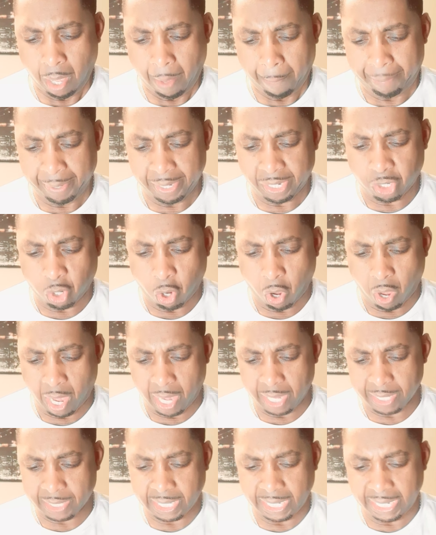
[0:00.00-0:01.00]

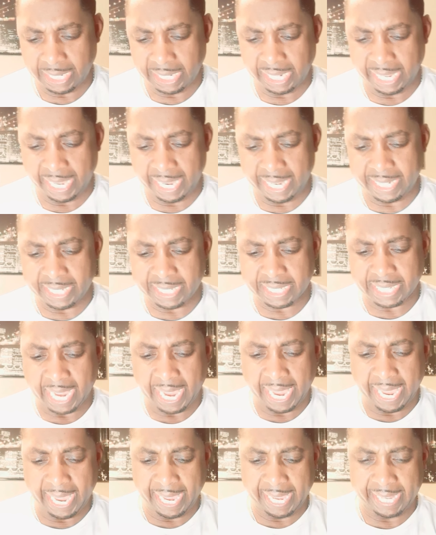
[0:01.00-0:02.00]
because he laid his
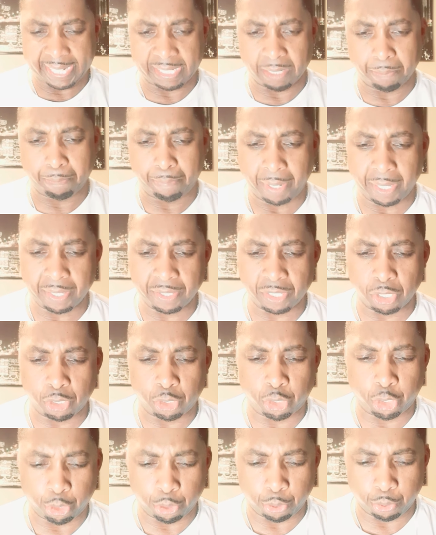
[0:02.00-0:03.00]
hand upon the
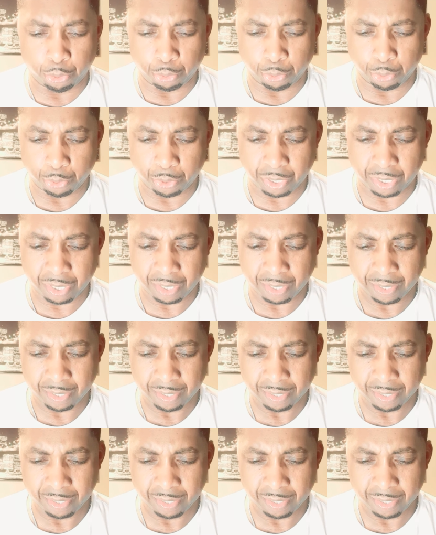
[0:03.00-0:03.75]
Jews.